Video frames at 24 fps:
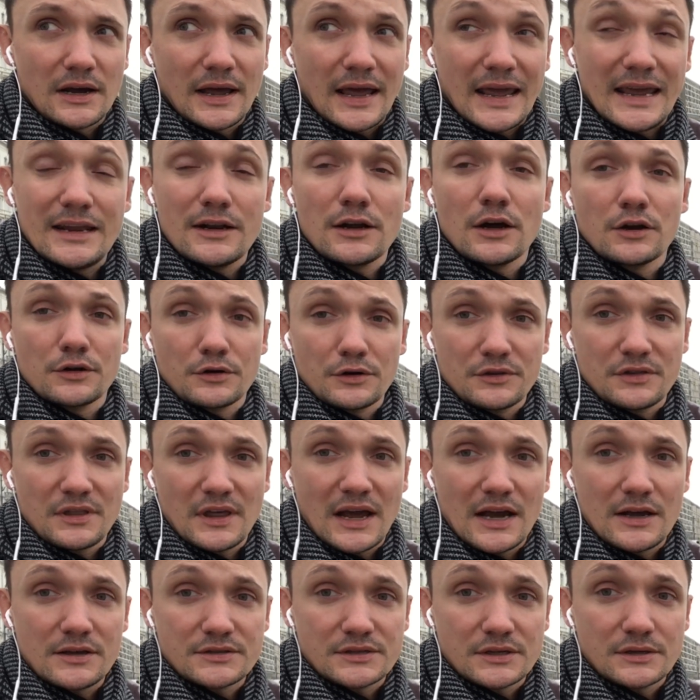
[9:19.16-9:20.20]

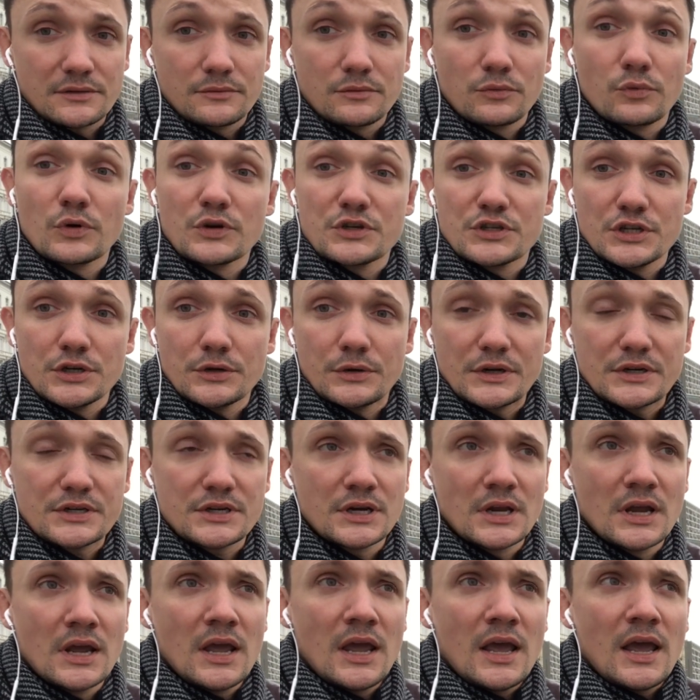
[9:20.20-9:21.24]
800,000, were Jewish.
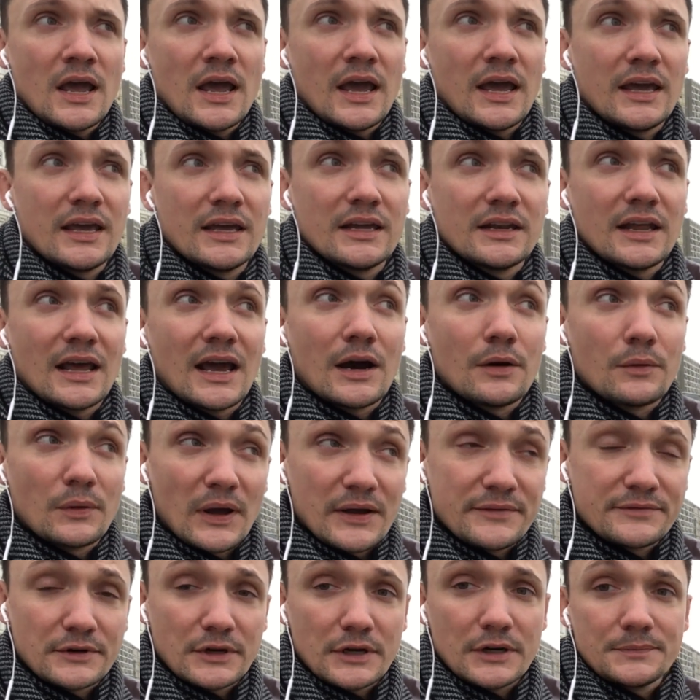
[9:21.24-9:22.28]
And
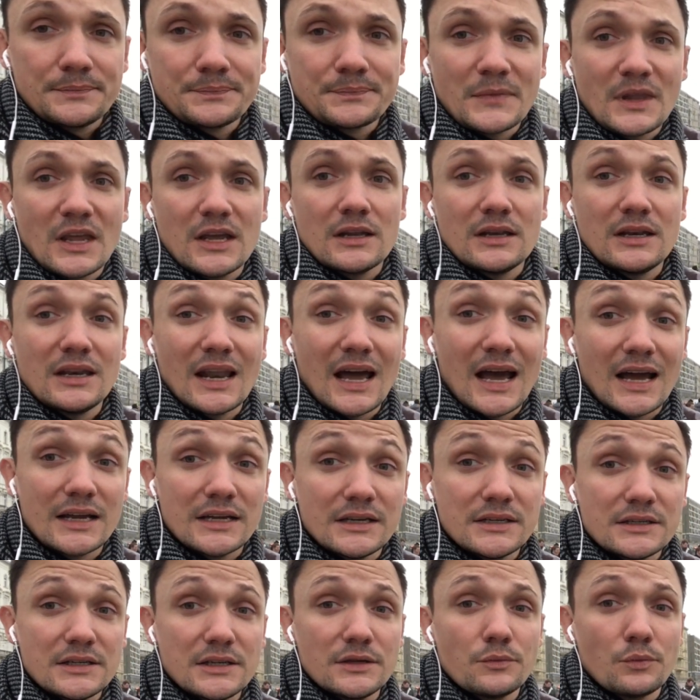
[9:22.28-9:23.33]
however,
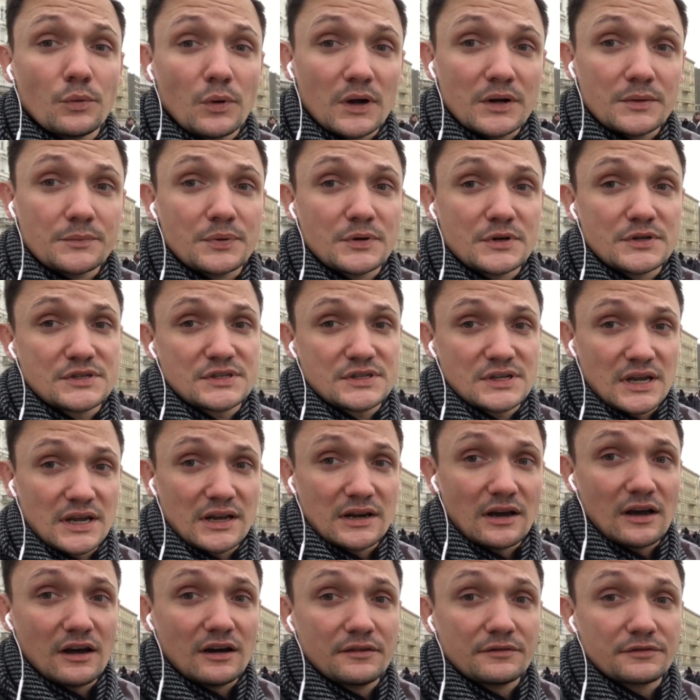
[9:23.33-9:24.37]
91%
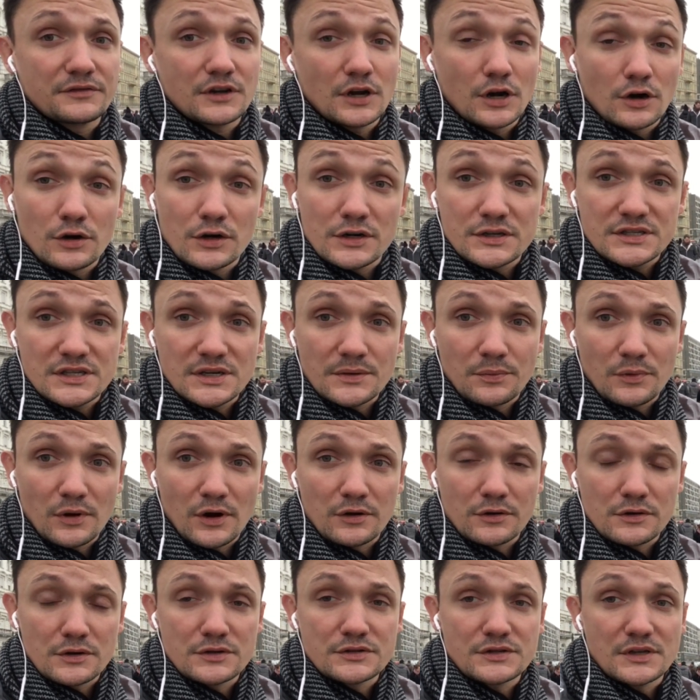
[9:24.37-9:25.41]
of currency
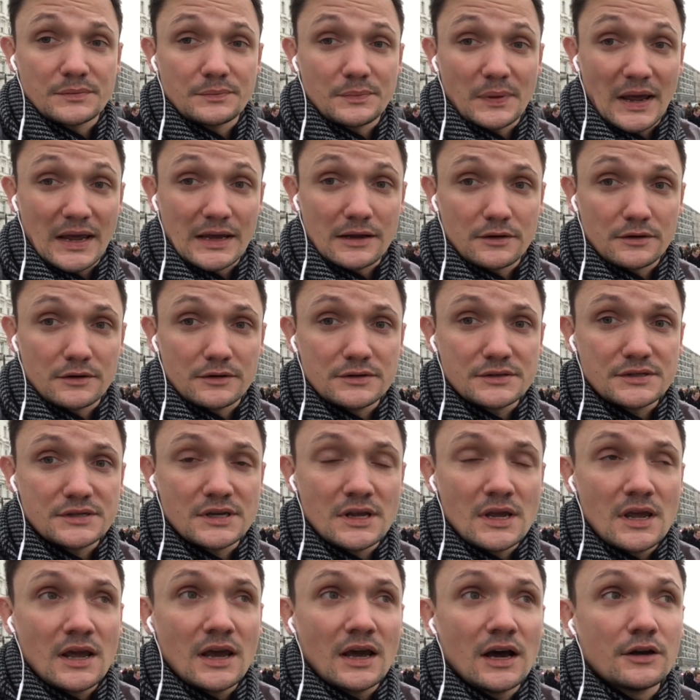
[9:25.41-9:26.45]
brokers and bankers,
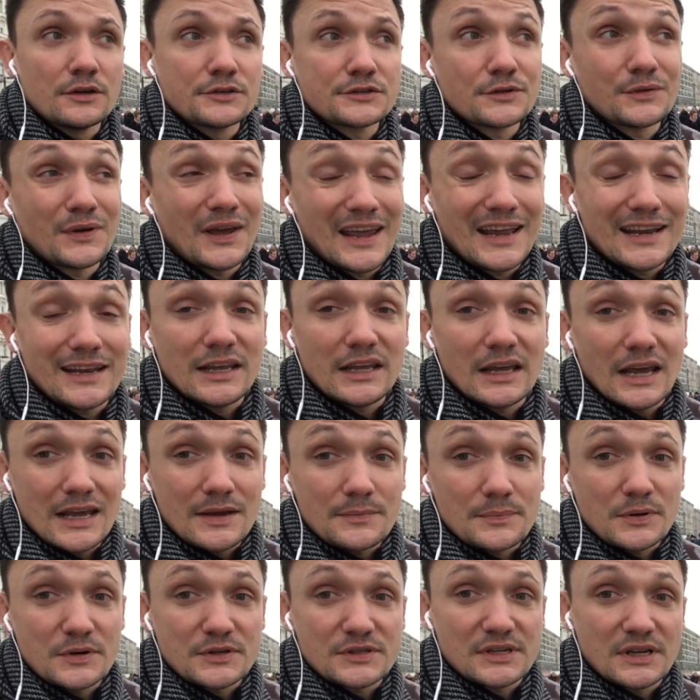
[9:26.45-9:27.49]
also
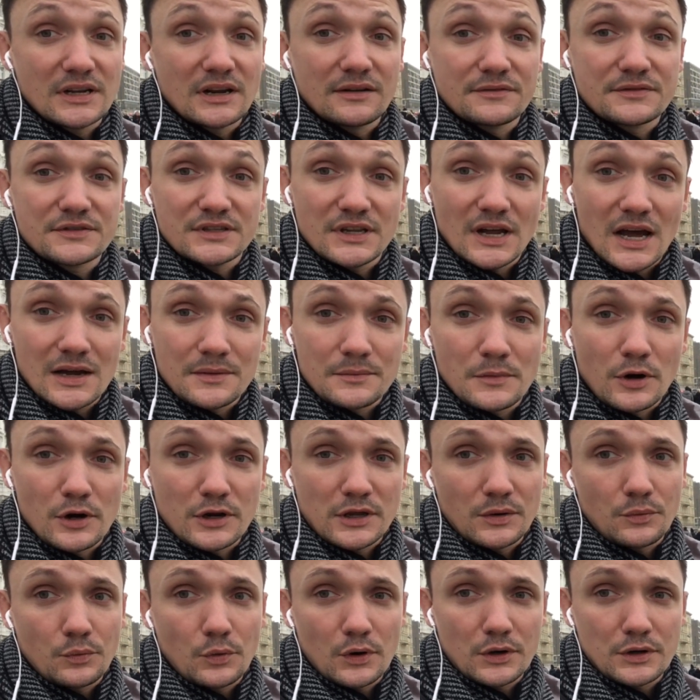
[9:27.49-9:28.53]
88% of stock
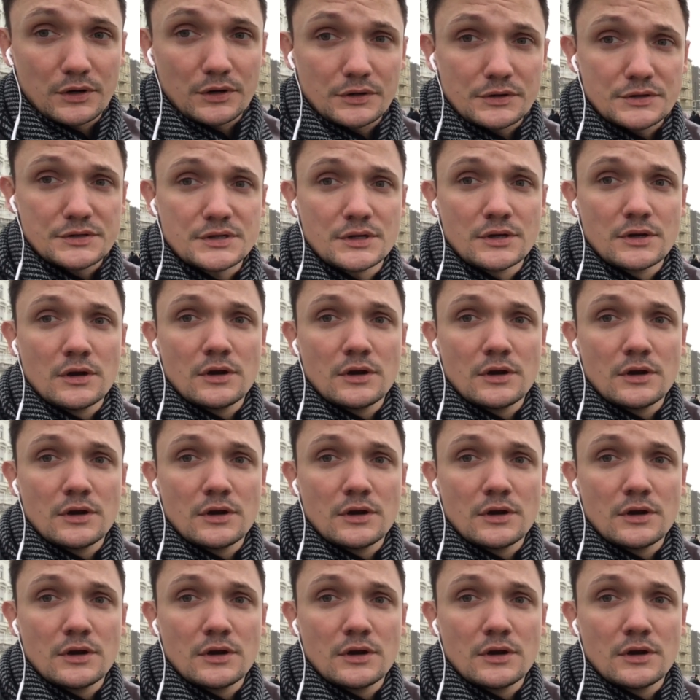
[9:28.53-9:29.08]
market workers